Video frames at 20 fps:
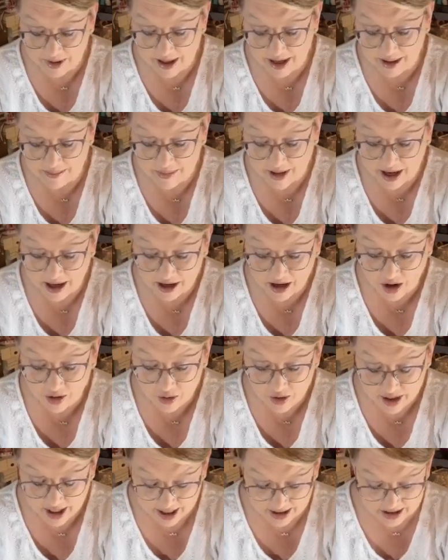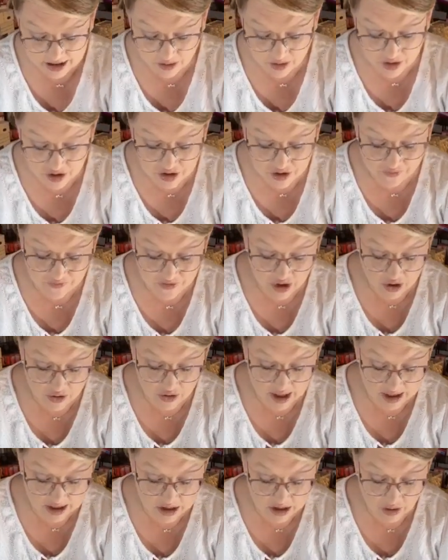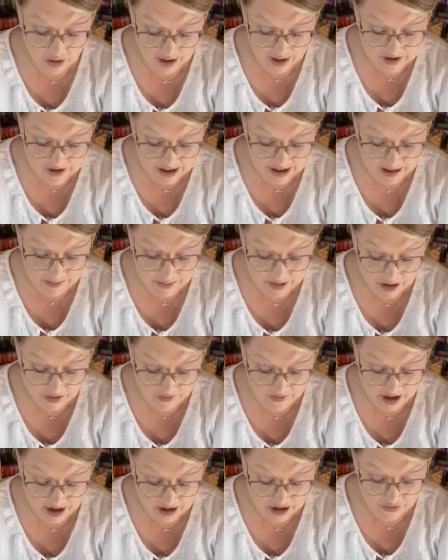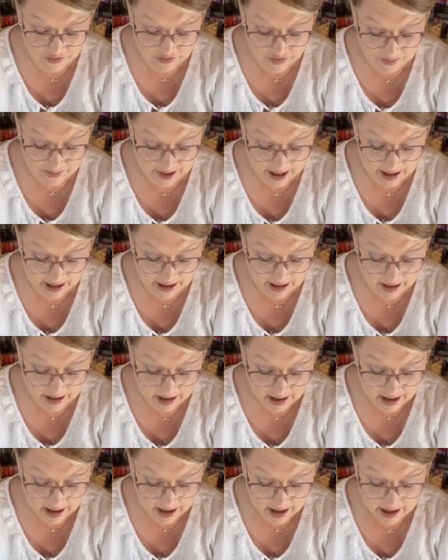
And I'm like, oh, yes. So there's a few that do have sentimental value for me,